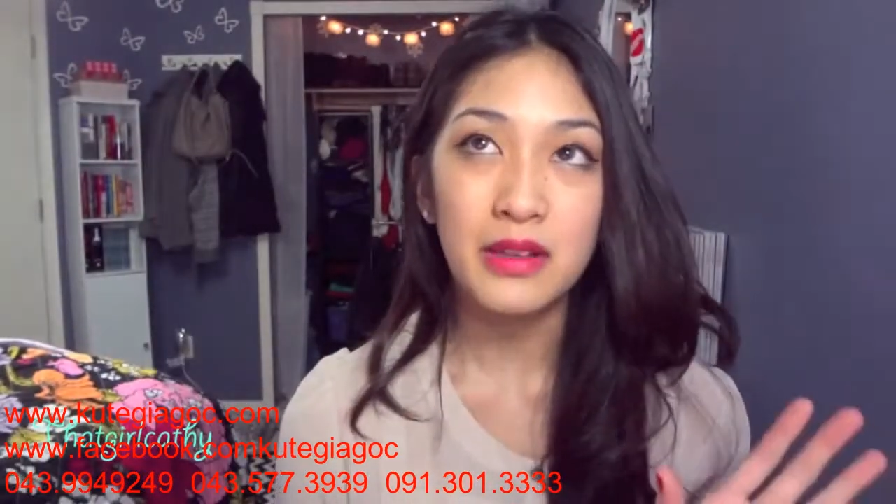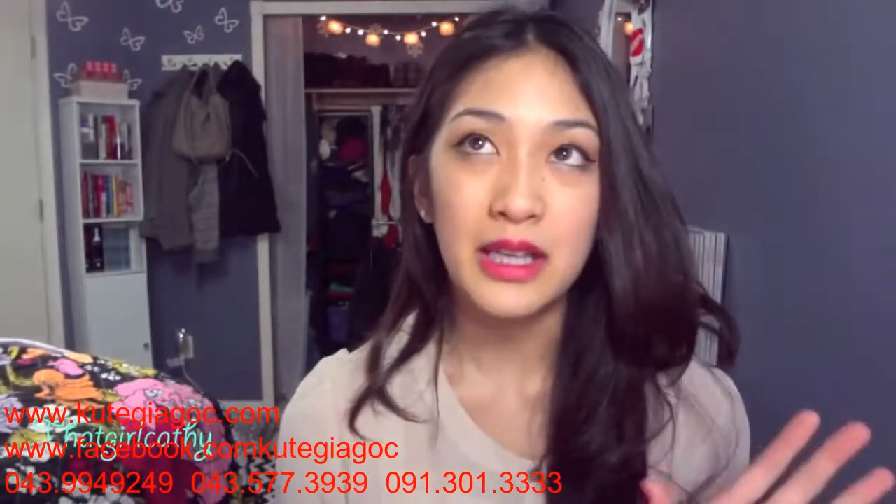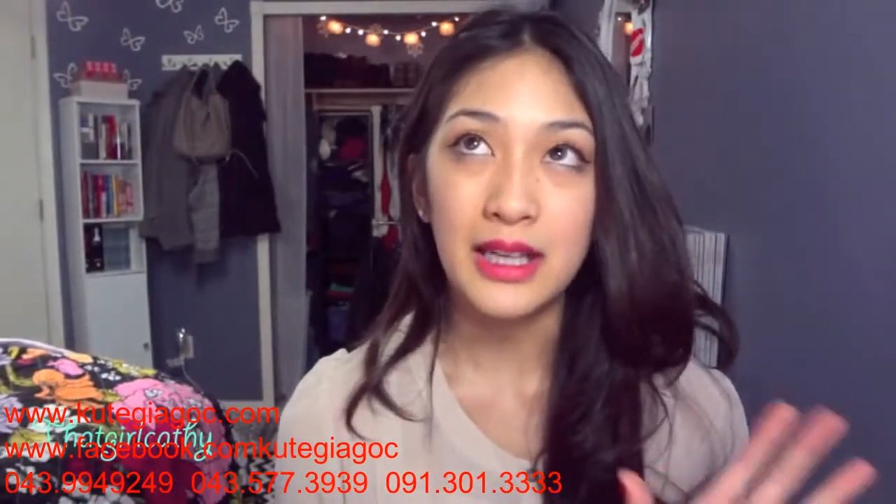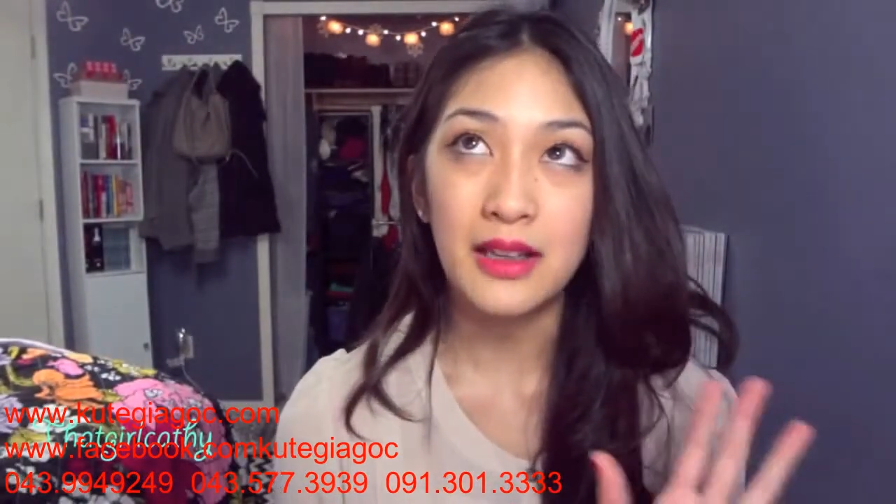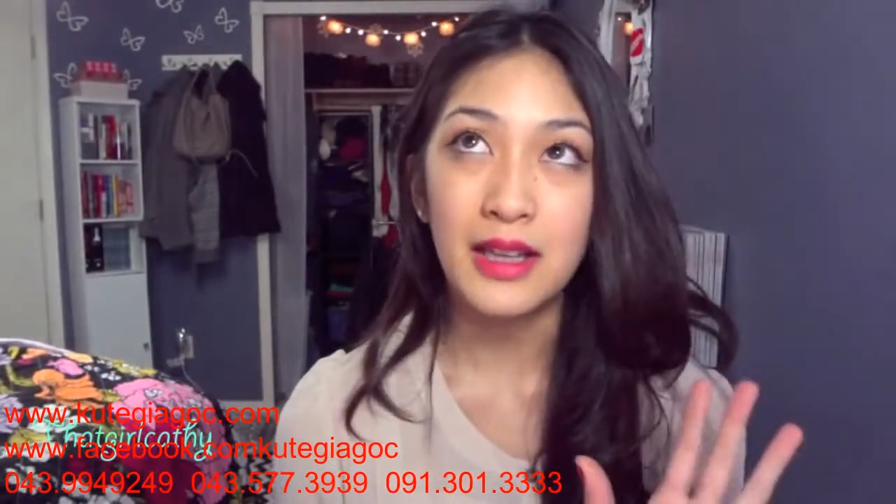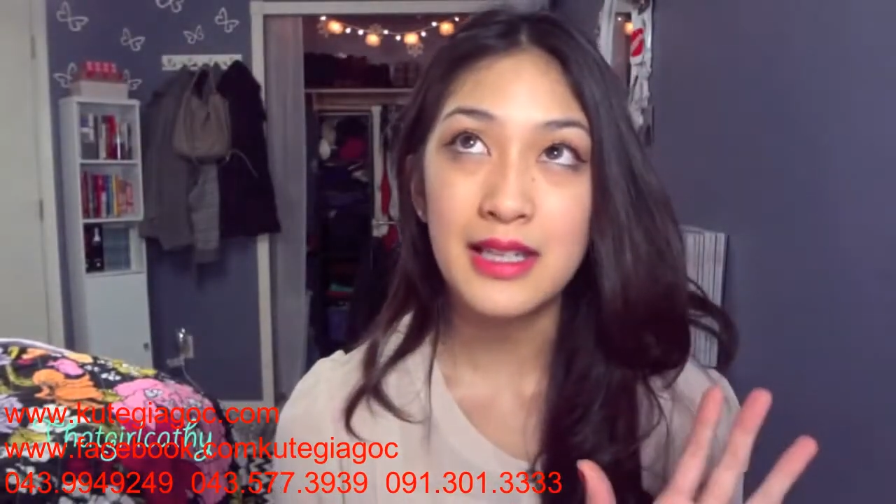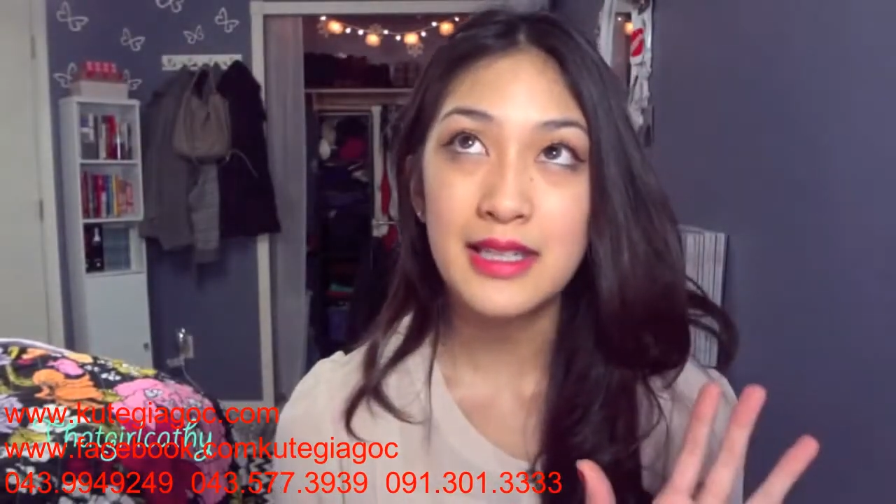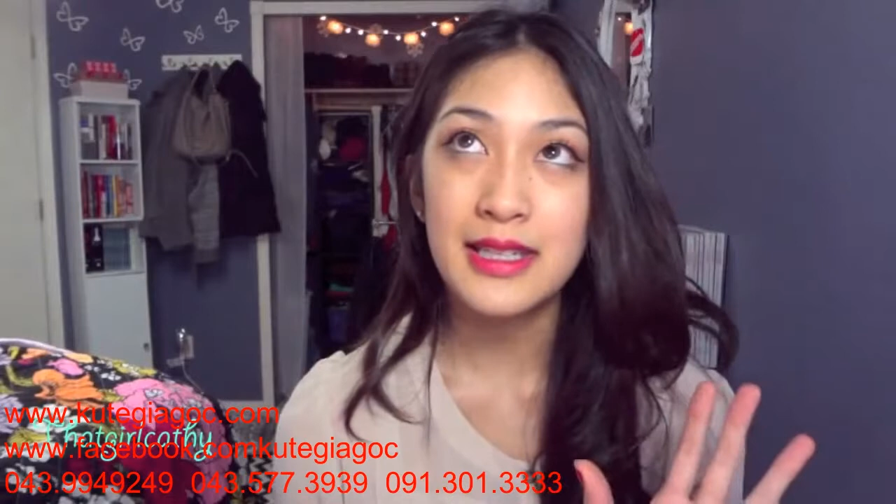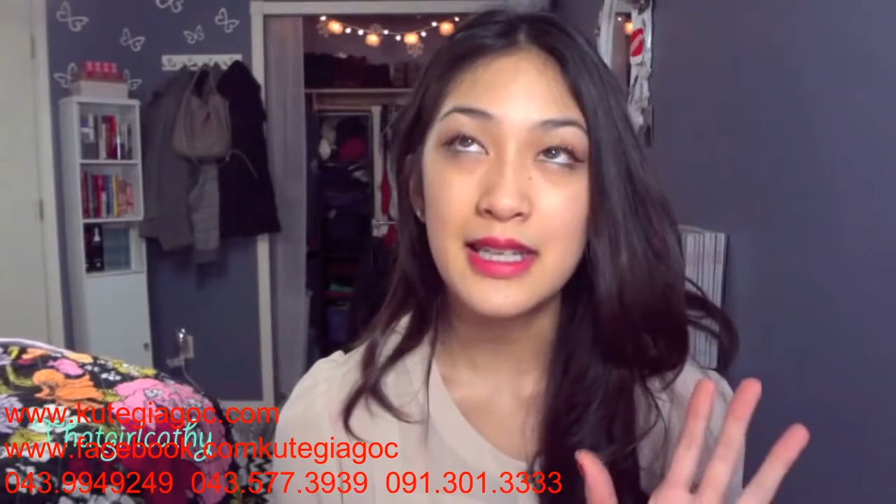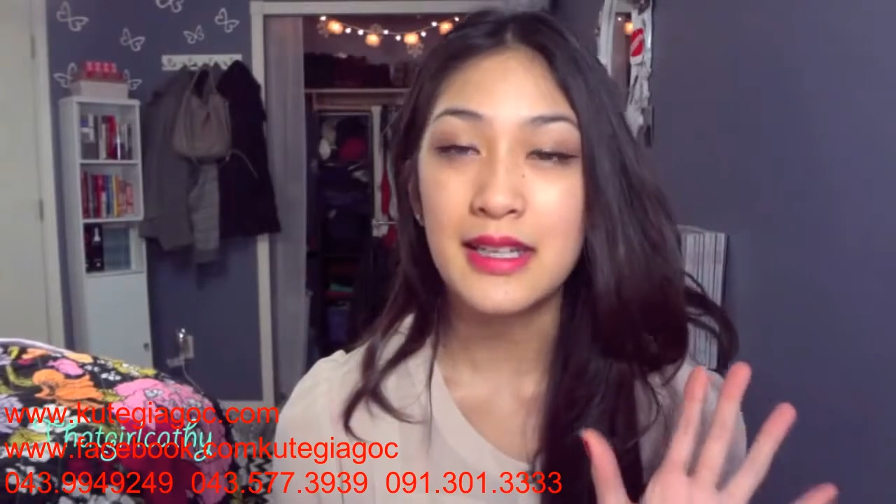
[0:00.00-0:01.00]
like less
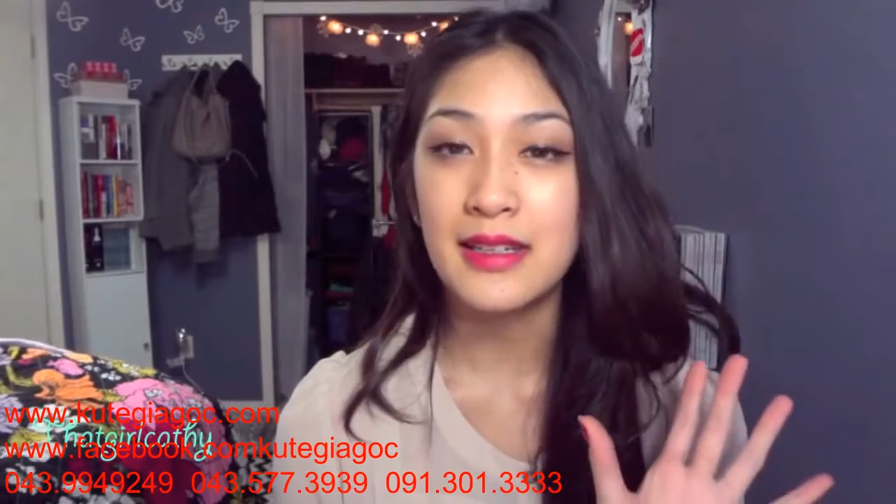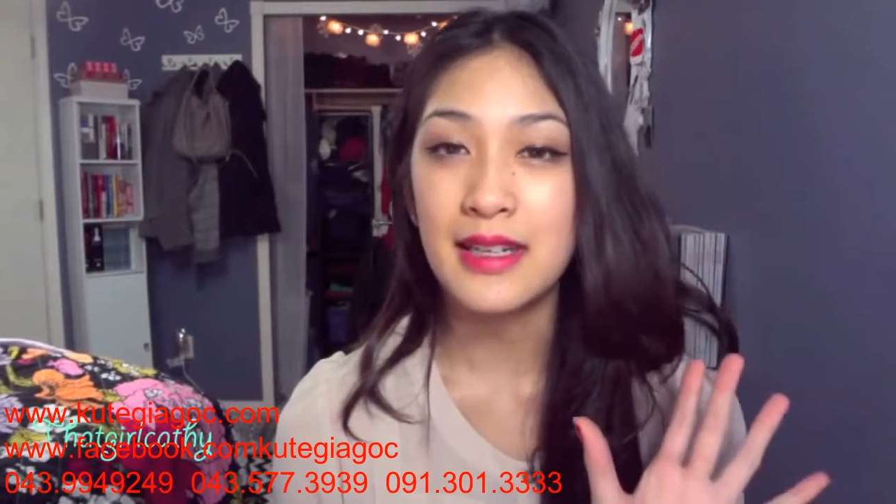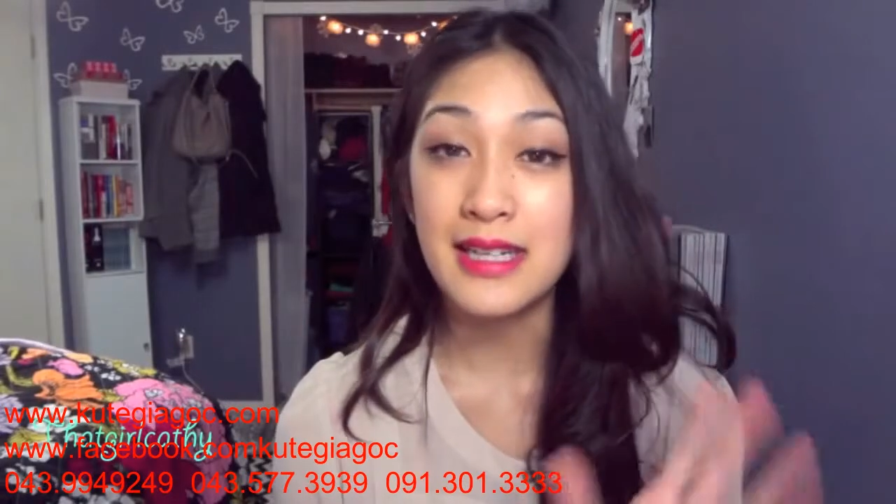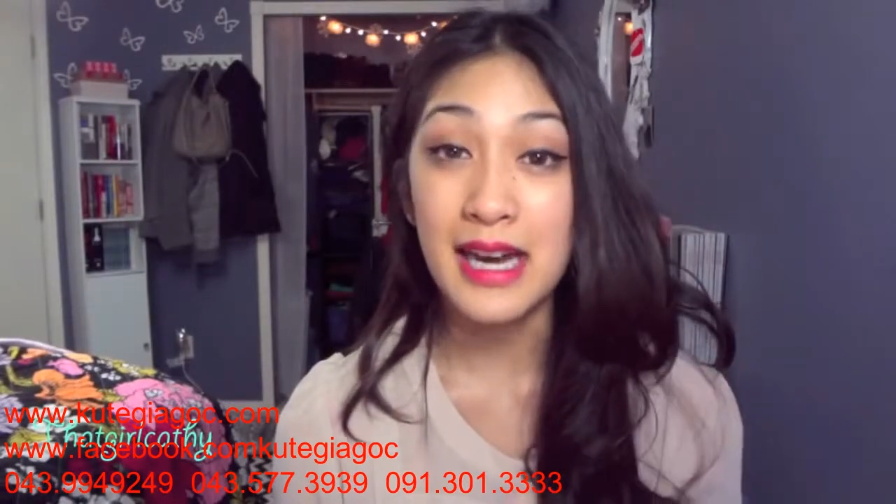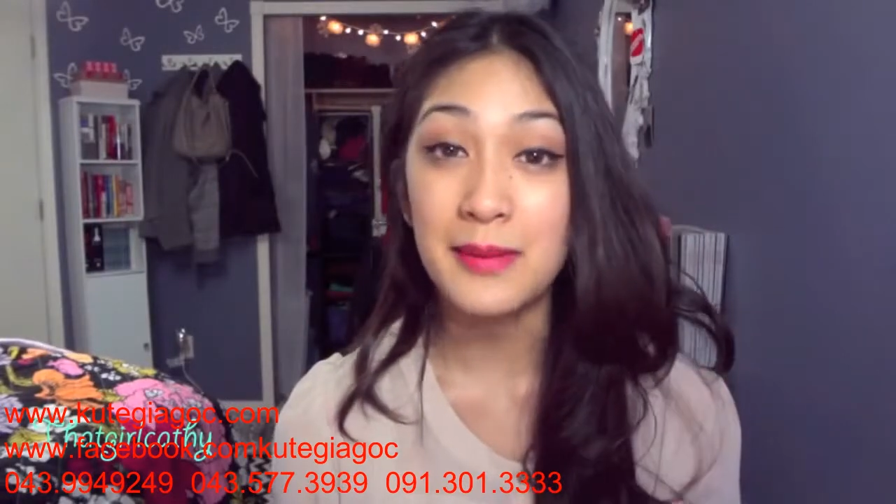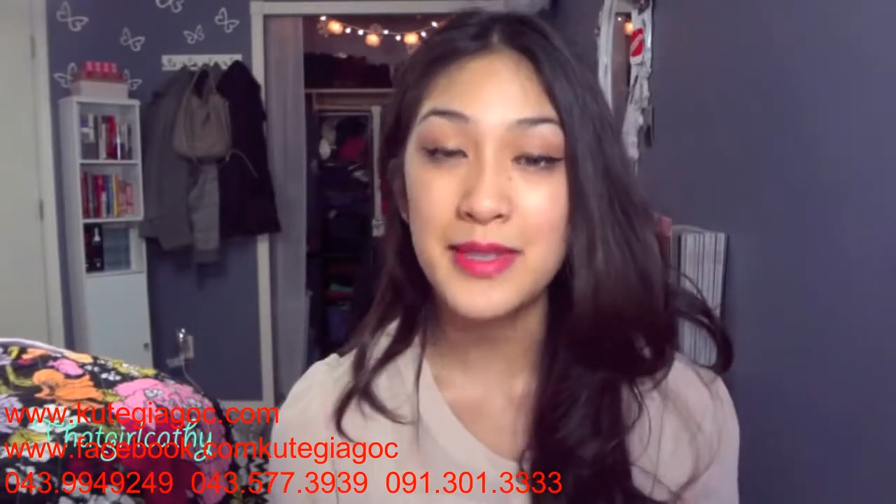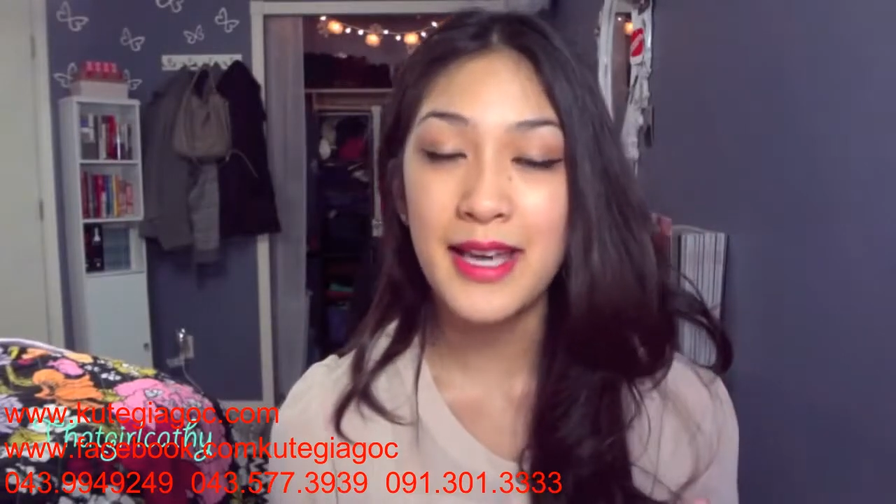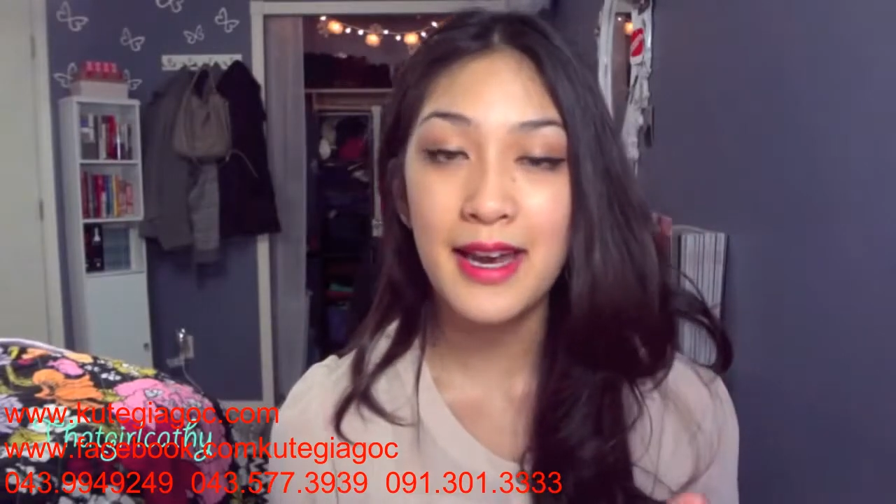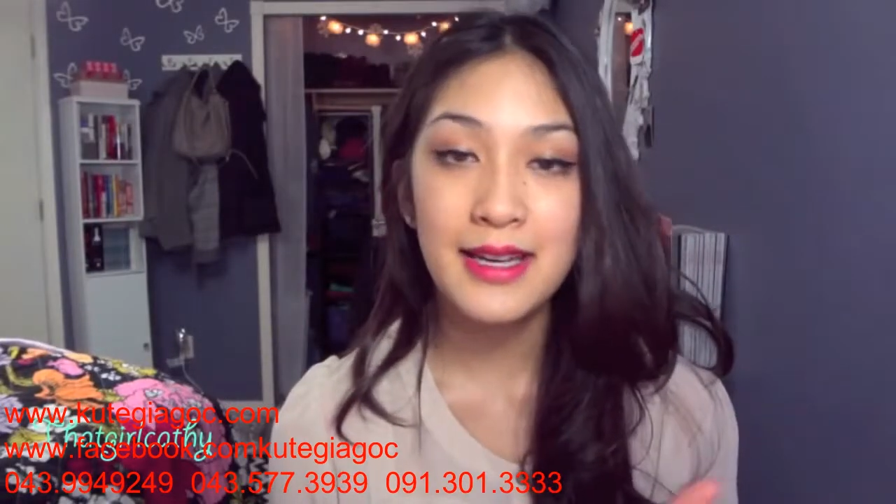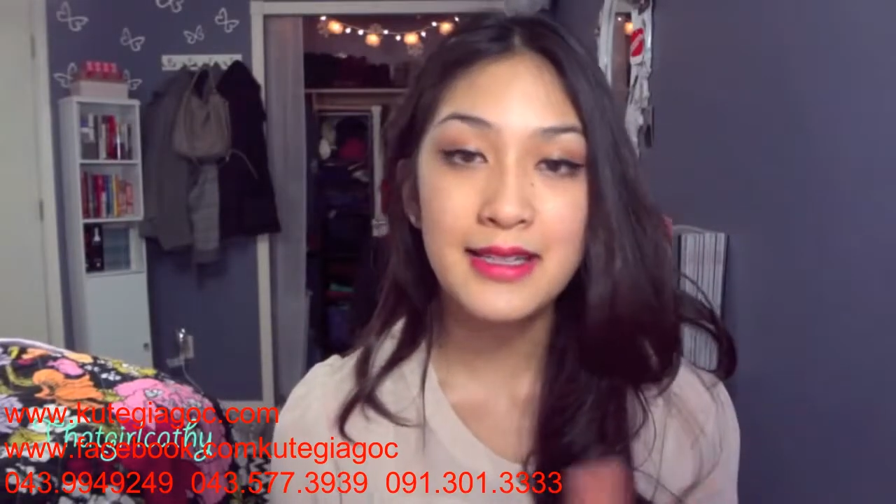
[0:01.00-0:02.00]
than a dime
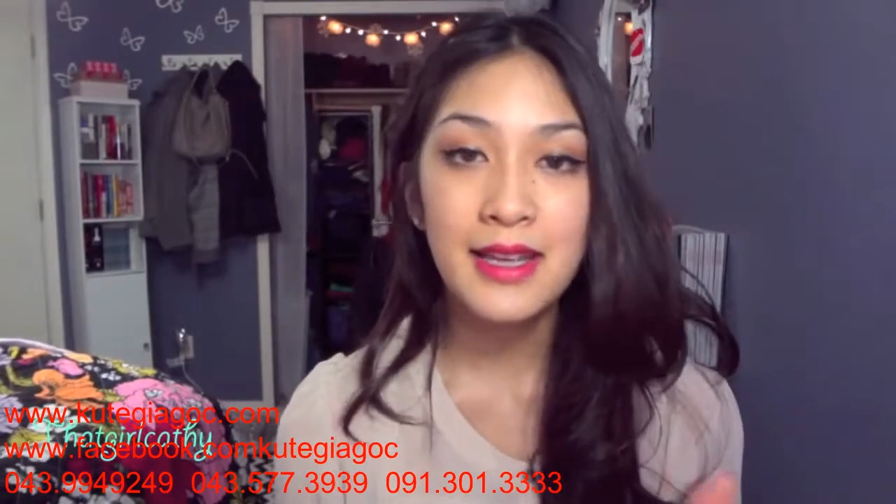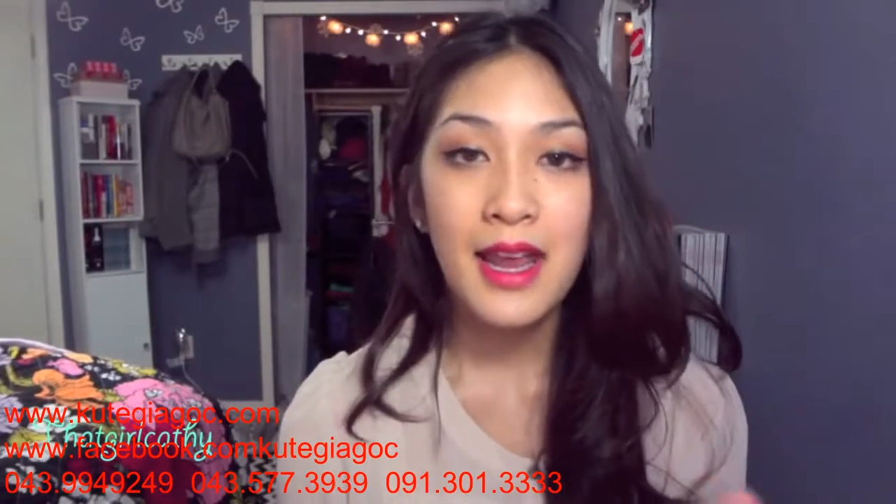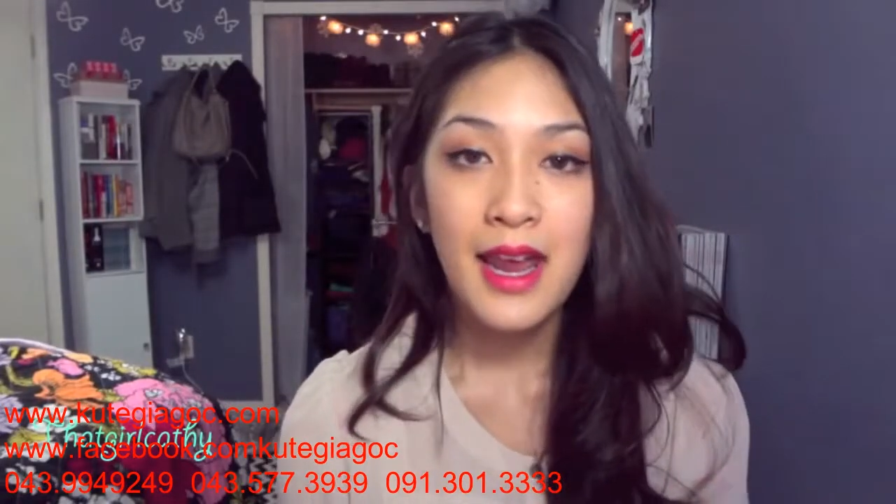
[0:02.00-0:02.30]
size,